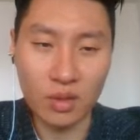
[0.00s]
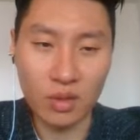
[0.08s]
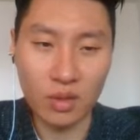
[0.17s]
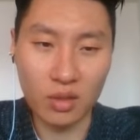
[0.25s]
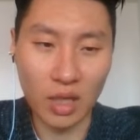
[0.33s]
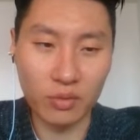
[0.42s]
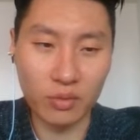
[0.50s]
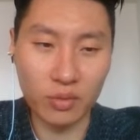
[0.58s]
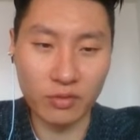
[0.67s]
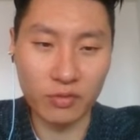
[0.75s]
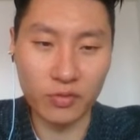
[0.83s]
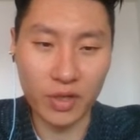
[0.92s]
now you
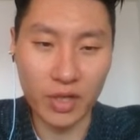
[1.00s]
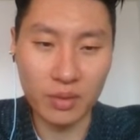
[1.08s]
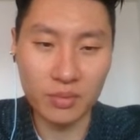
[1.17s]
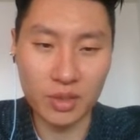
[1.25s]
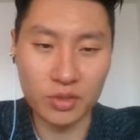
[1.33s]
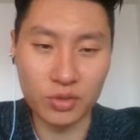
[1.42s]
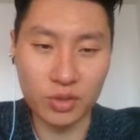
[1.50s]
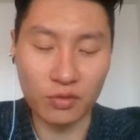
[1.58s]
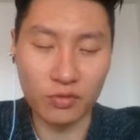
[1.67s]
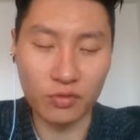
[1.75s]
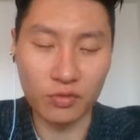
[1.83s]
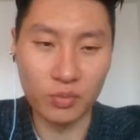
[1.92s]
have a frame that you
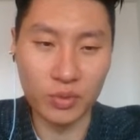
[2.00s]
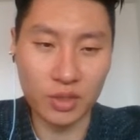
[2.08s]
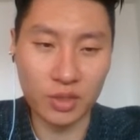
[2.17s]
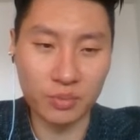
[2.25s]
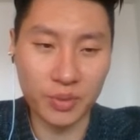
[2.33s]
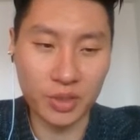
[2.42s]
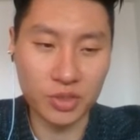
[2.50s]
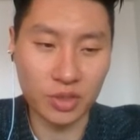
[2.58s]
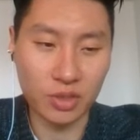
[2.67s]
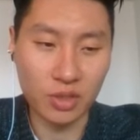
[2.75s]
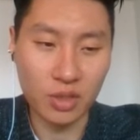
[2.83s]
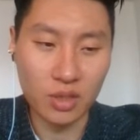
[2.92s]
can fill with another picture.